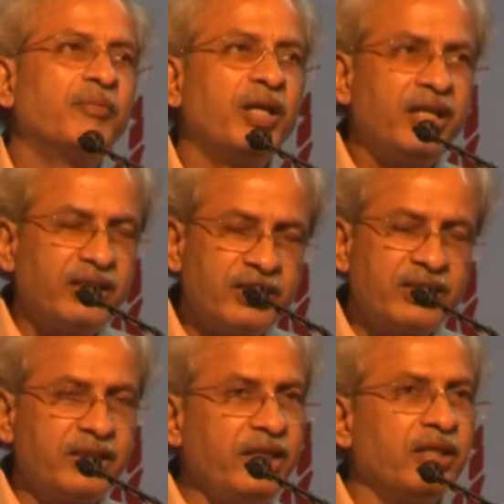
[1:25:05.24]
But let us
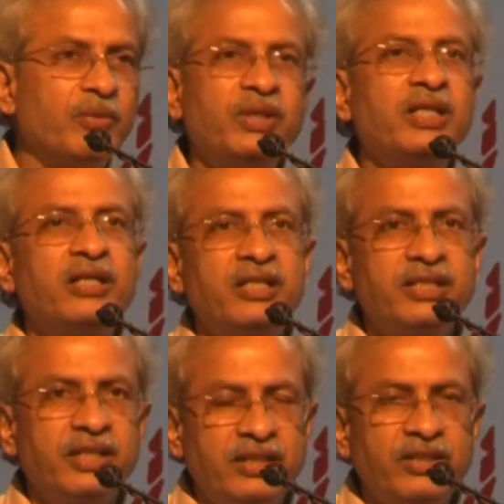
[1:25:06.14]
see whether it is
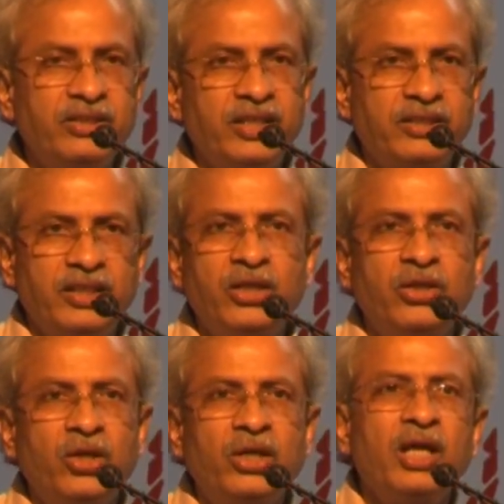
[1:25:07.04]
getting rejected or
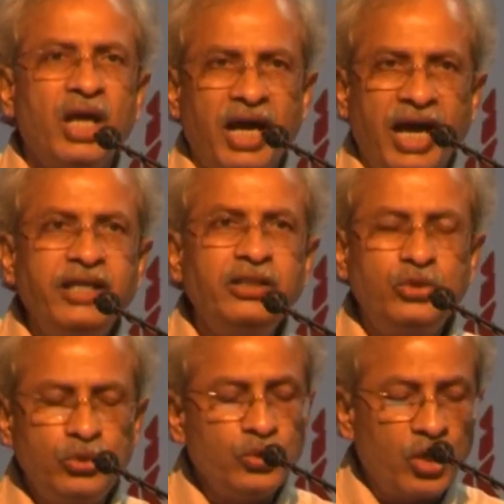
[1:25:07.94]
not. I
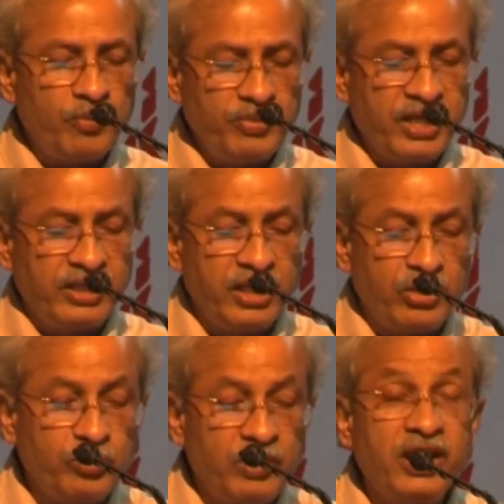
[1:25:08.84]
do hope that there
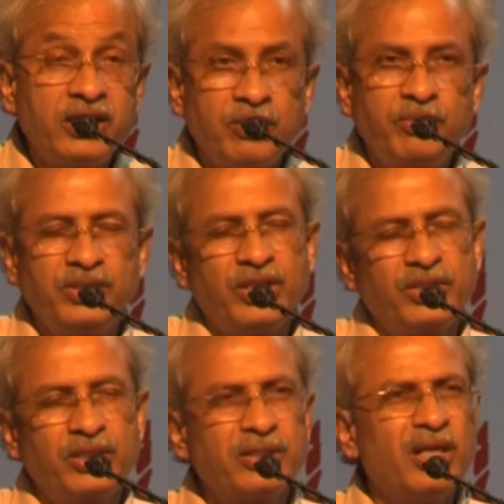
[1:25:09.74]
would be less of
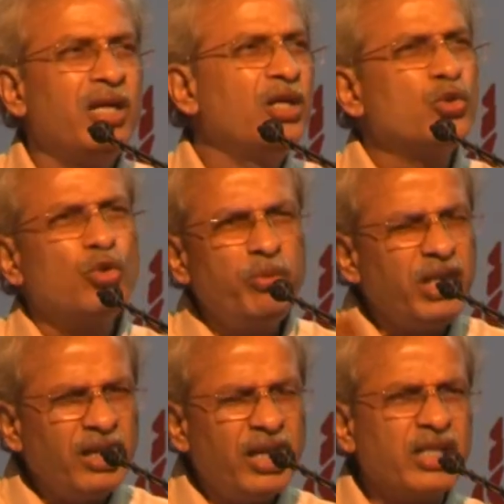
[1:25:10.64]
rejections. So
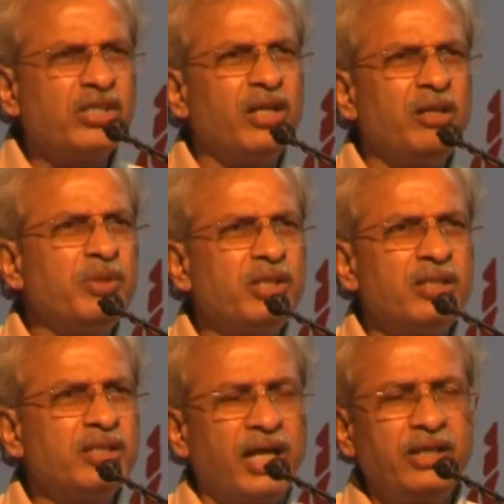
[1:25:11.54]
many national
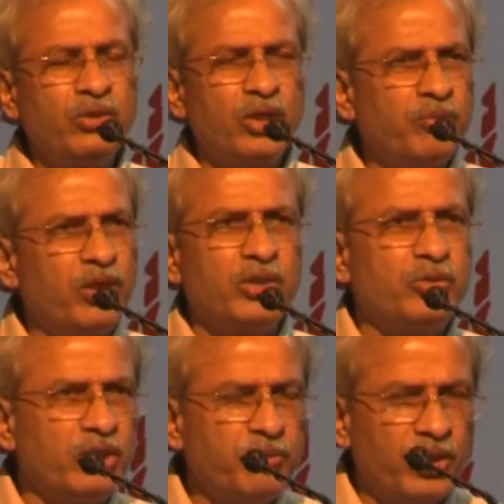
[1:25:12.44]
missions, I do not belong
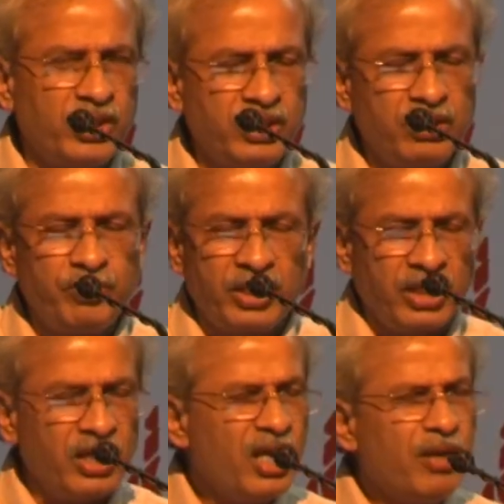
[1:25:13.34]
to any political
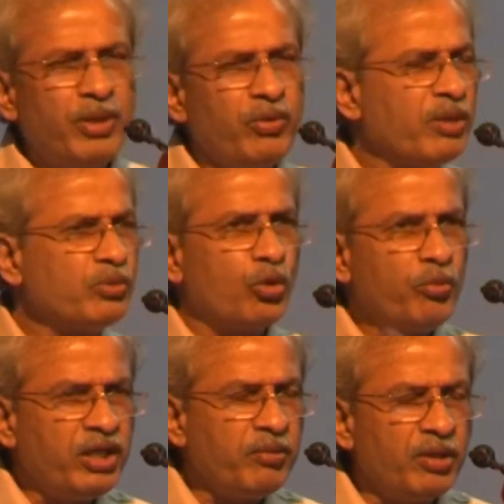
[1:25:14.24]
party. But we have so
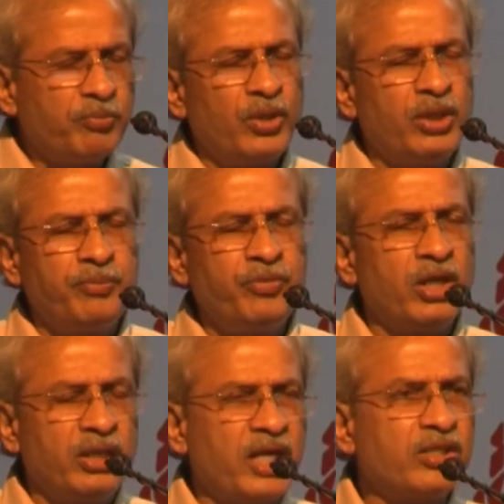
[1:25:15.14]
many
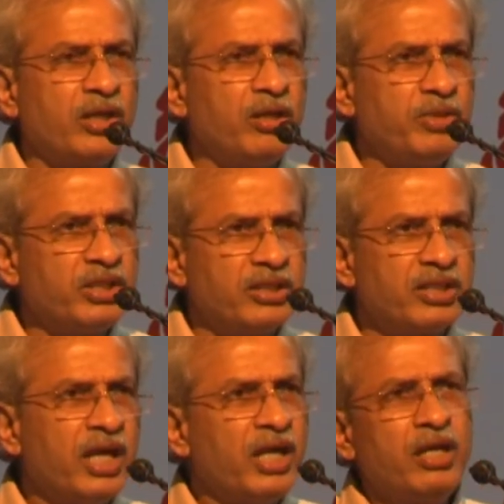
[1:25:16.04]
national missions.
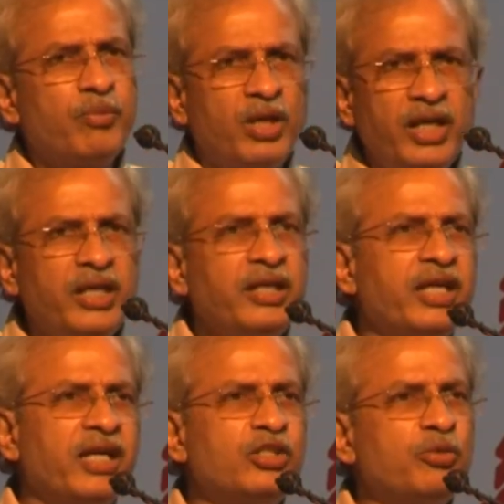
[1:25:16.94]
If Clean
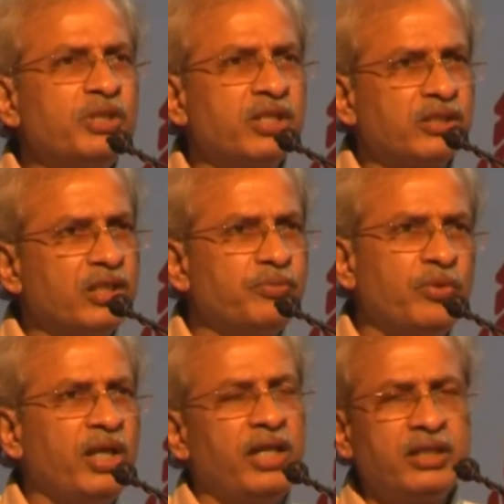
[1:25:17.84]
India is to be
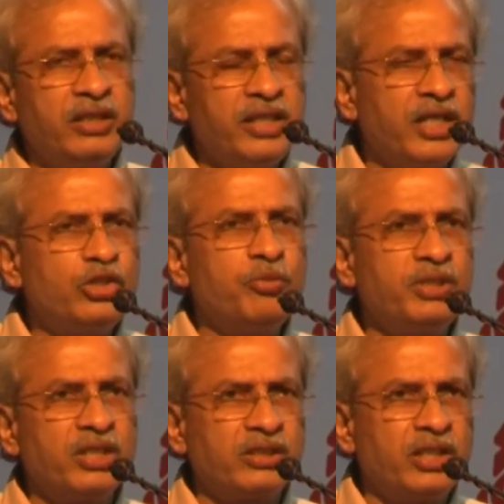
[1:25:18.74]
successful, Health India is to be
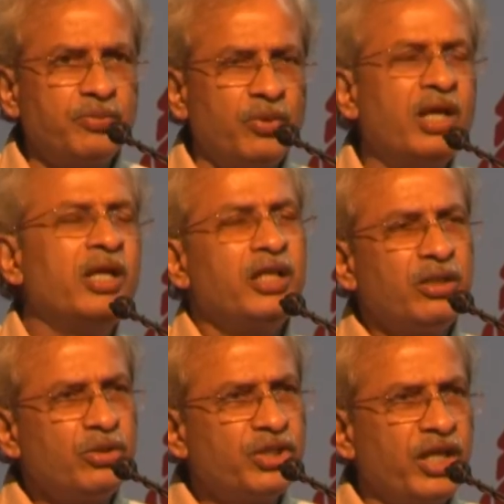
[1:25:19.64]
successful, you
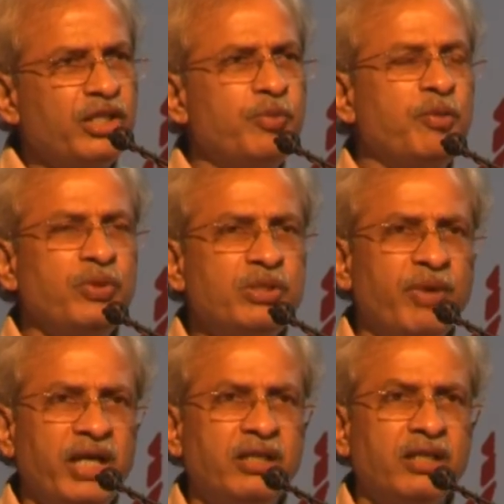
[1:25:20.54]
have to change people's
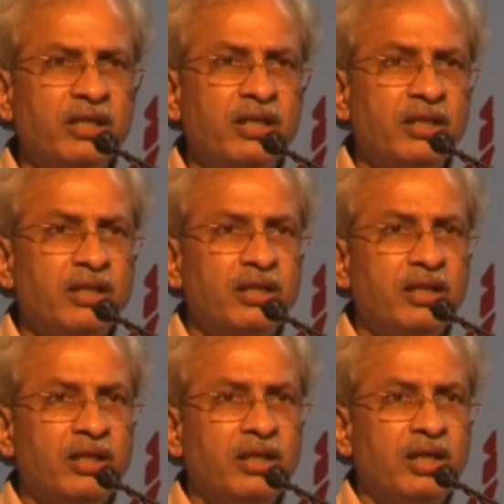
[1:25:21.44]
mind.
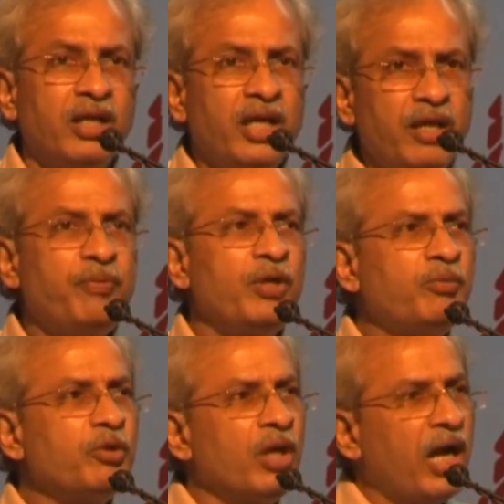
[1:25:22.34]
If you
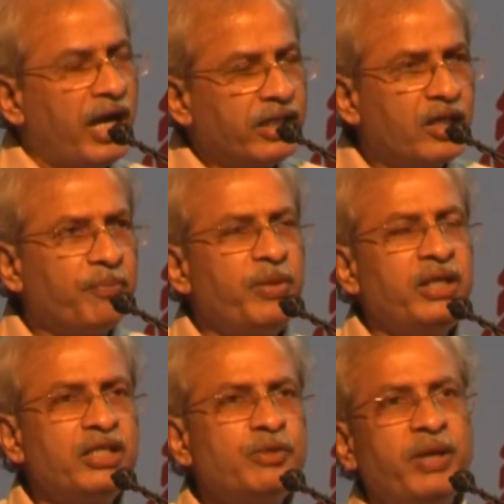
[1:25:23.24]
have to, and
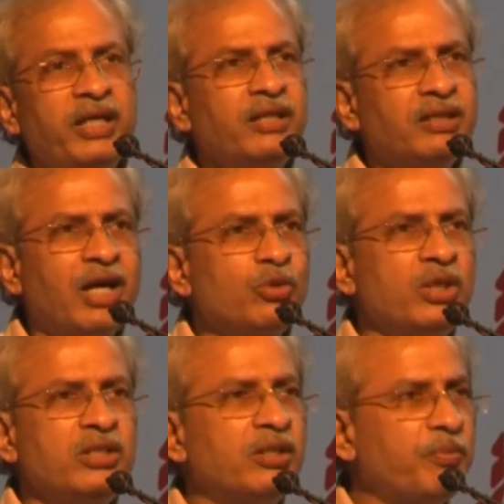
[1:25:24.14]
government is spending
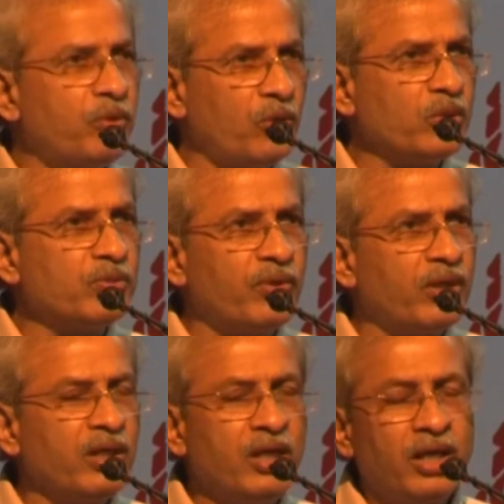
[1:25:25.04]
thousands of crores
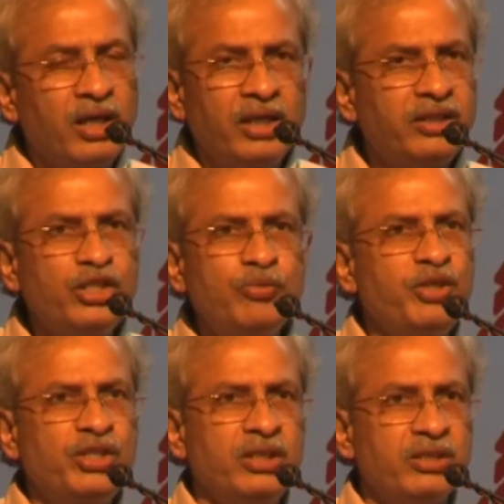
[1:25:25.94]
for these
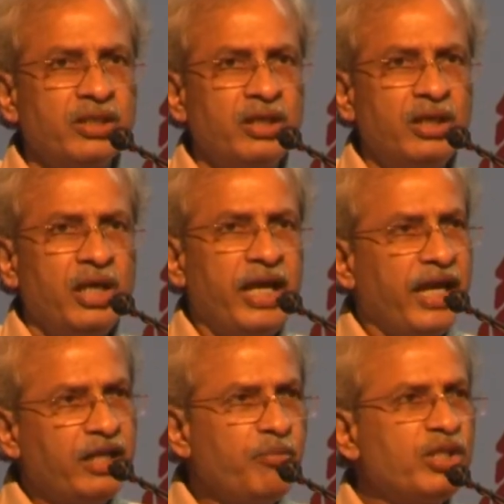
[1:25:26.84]
missions.
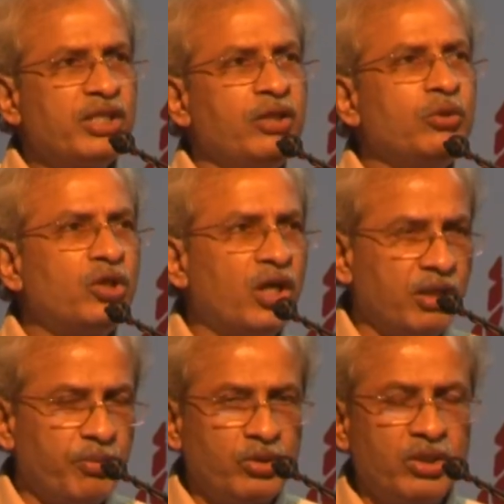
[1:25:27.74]
Any mission you talk
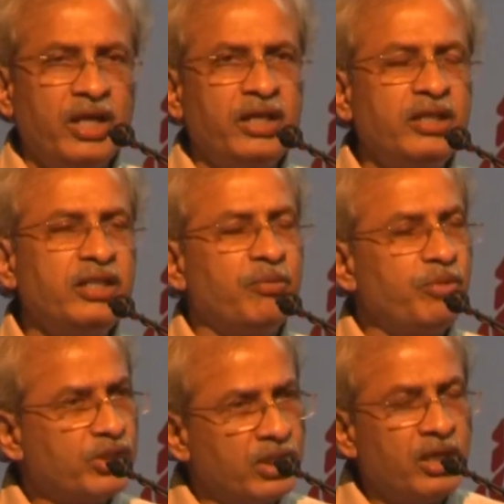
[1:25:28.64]
about, Clean India
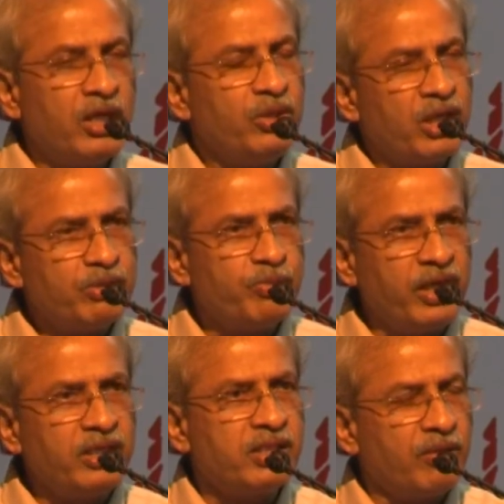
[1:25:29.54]
mission, we have
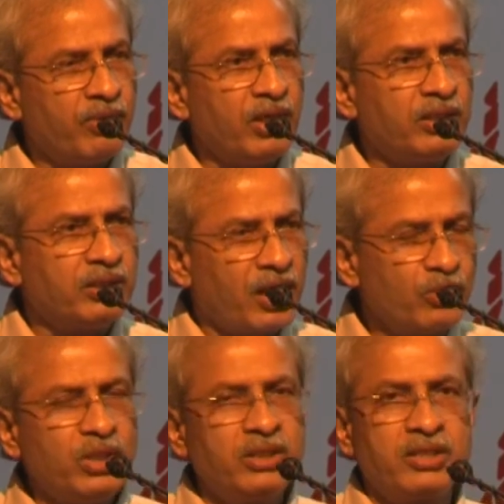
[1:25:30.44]
spent several
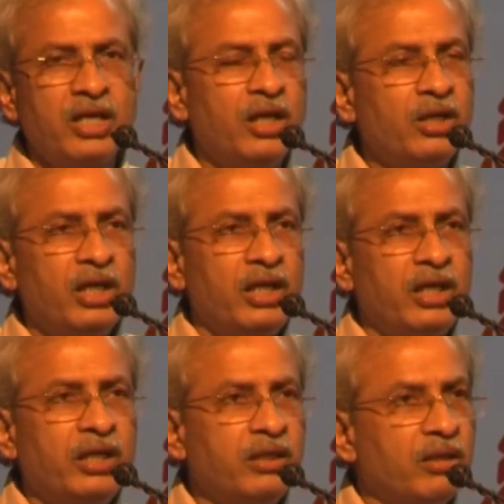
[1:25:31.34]
thousands,
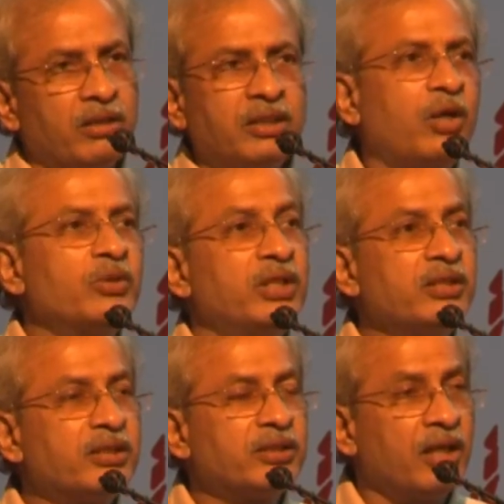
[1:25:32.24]
in
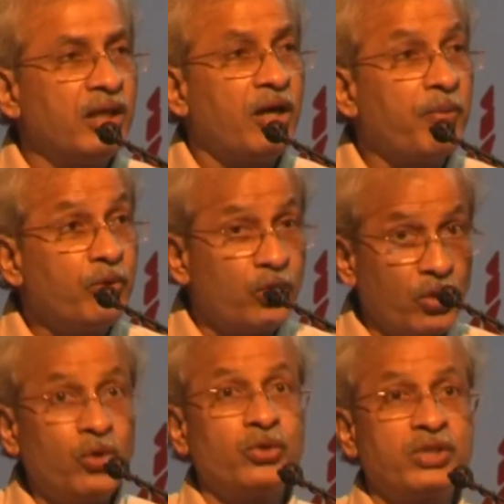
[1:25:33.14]
thousands of
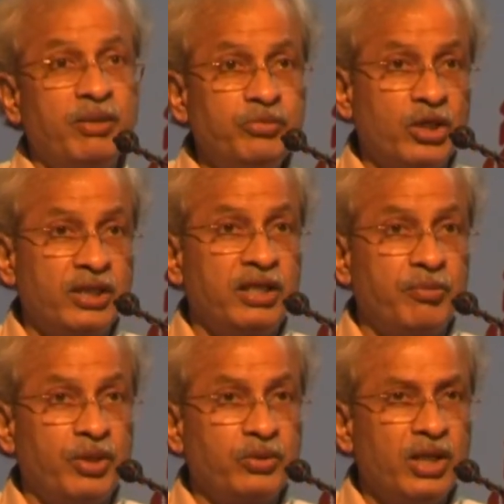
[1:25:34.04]
crores I'm talking
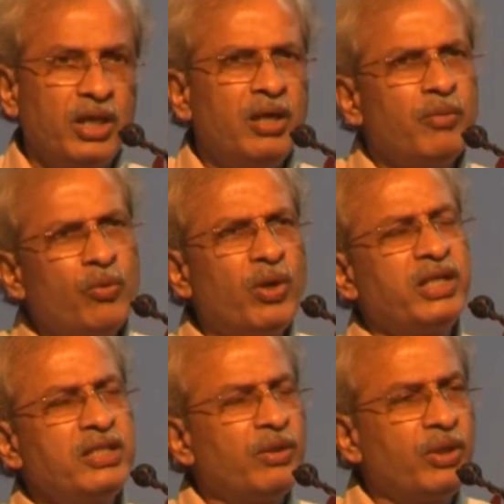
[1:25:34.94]
about. But
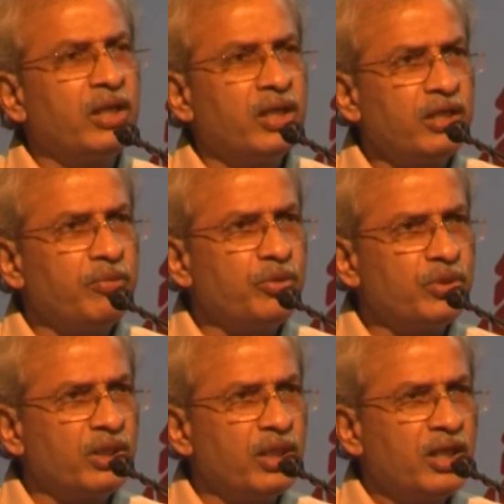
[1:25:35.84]
what is our
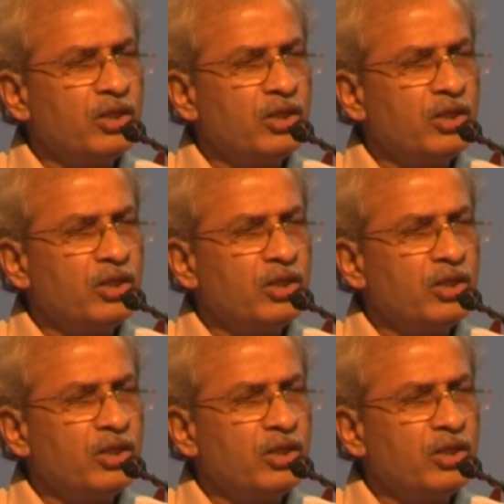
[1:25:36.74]
contribution?